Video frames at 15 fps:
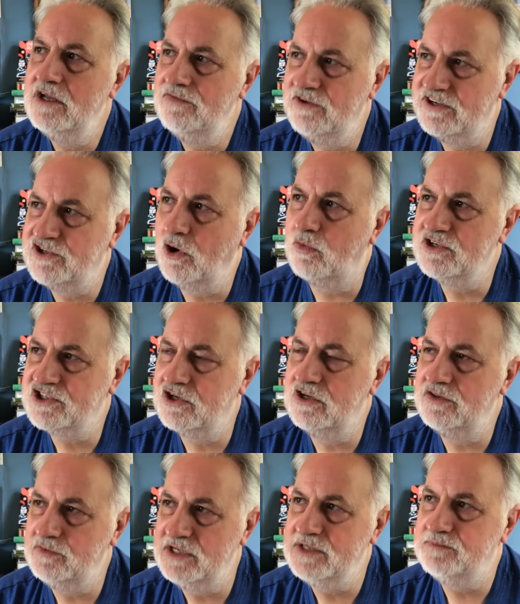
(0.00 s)
There's always going
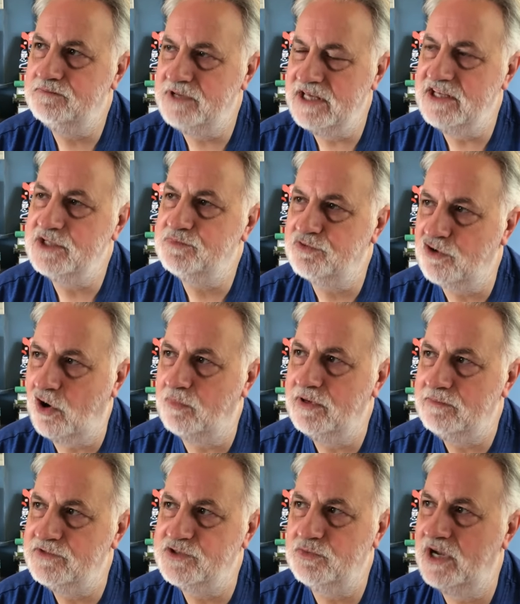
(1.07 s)
to be these
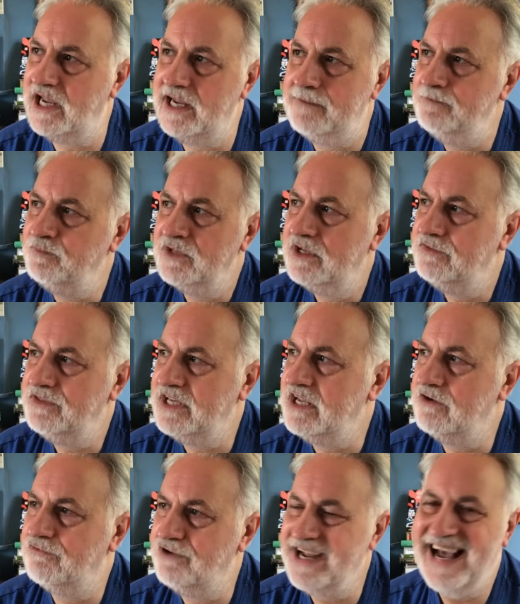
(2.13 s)
problems where
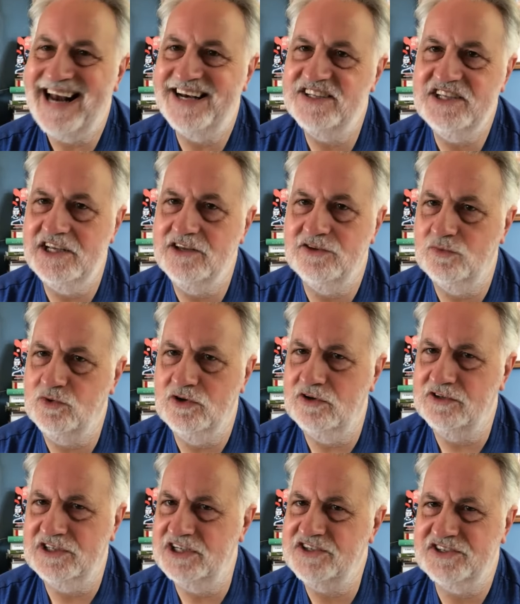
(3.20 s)
the reality of the
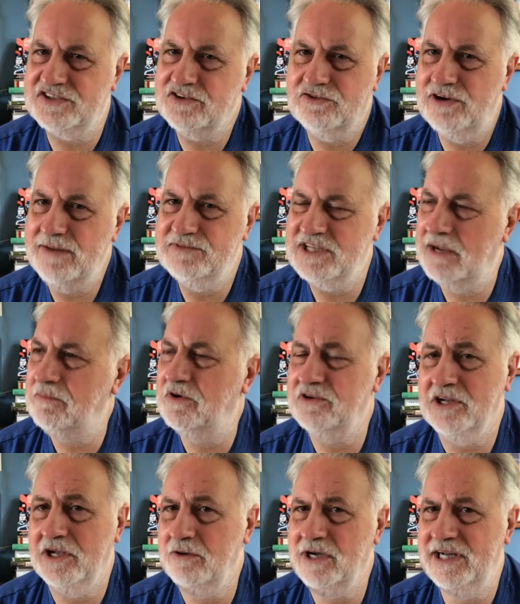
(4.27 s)
world just creeps up on
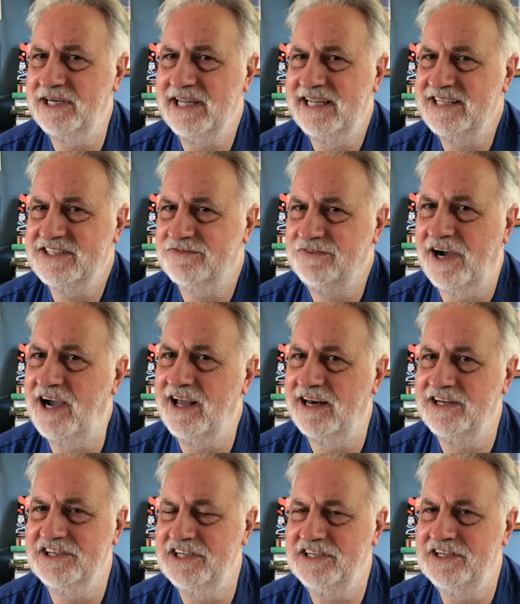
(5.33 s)
you and it's vile
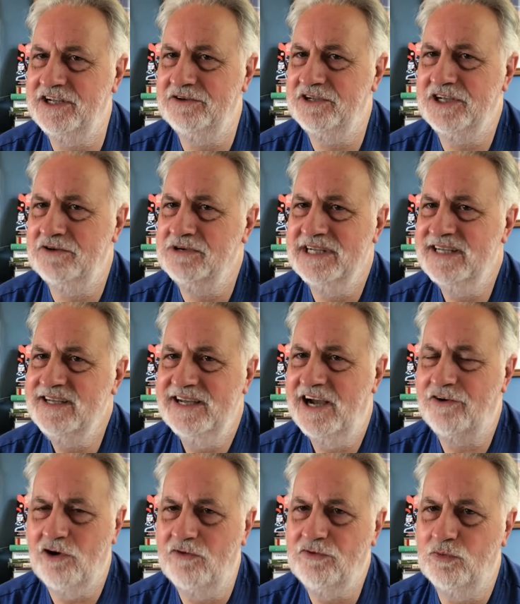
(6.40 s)
and you
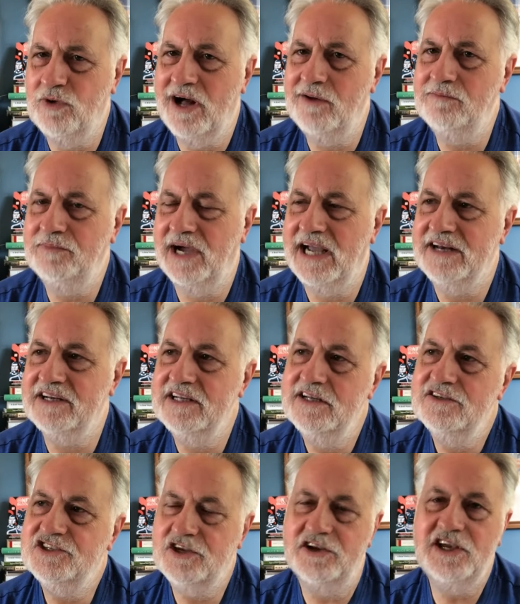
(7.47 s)
are overwhelmed by it.
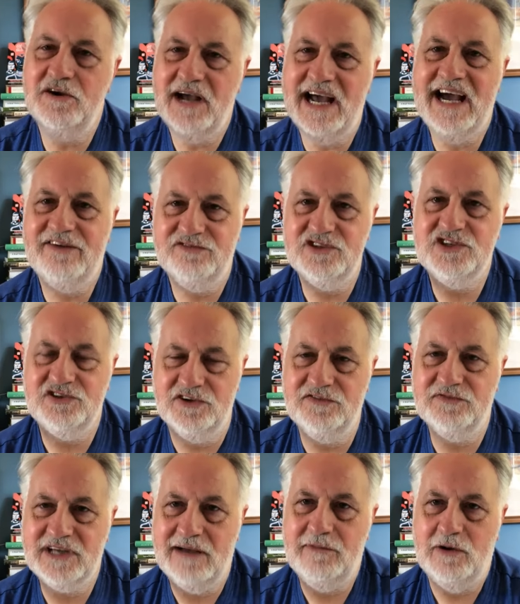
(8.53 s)
So you have to sort
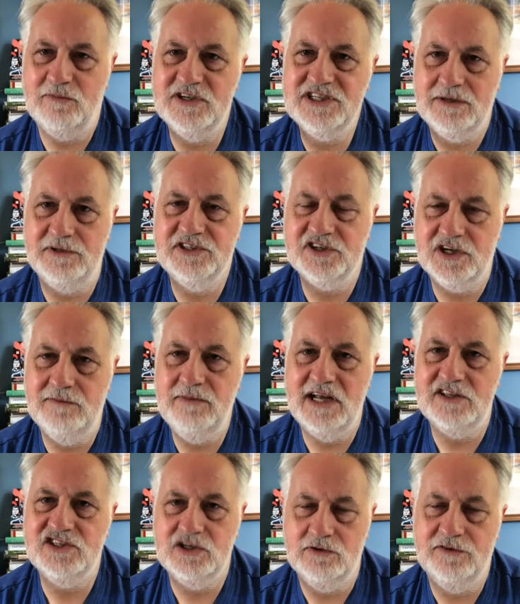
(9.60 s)
of come up with something to
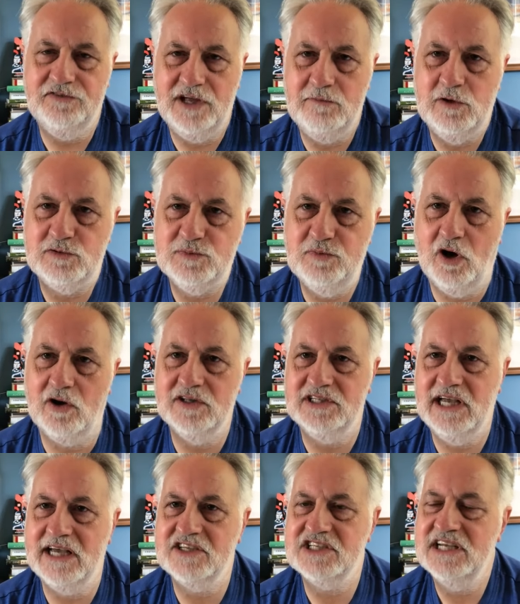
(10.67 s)
commit to. And for him, it was
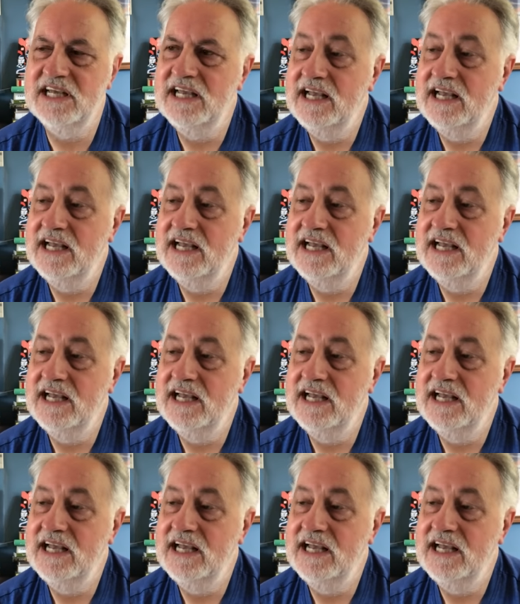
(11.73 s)
politics.